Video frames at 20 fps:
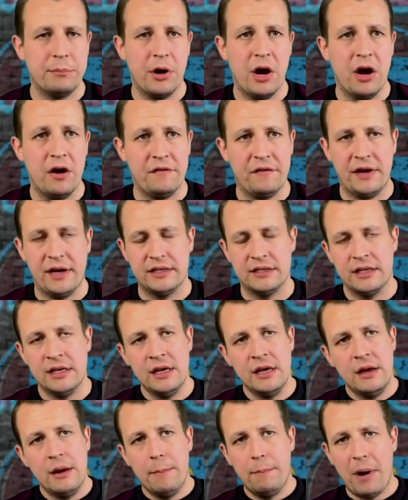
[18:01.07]
perfect.
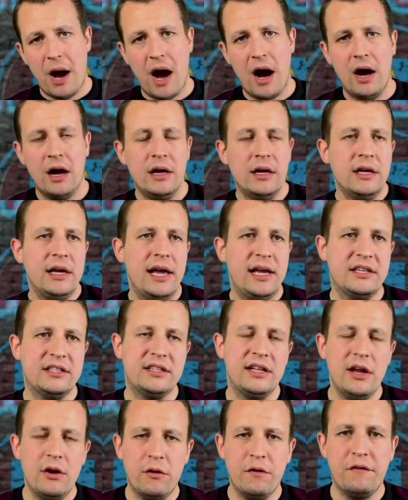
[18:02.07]
But it's
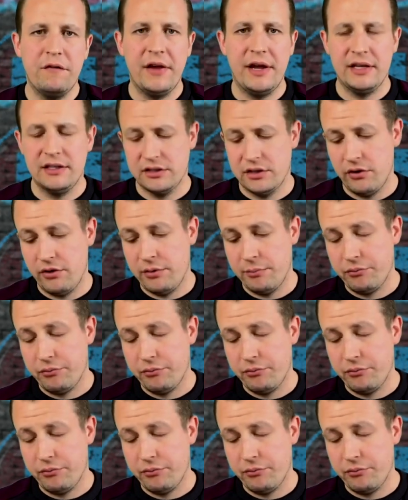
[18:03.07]
little things that are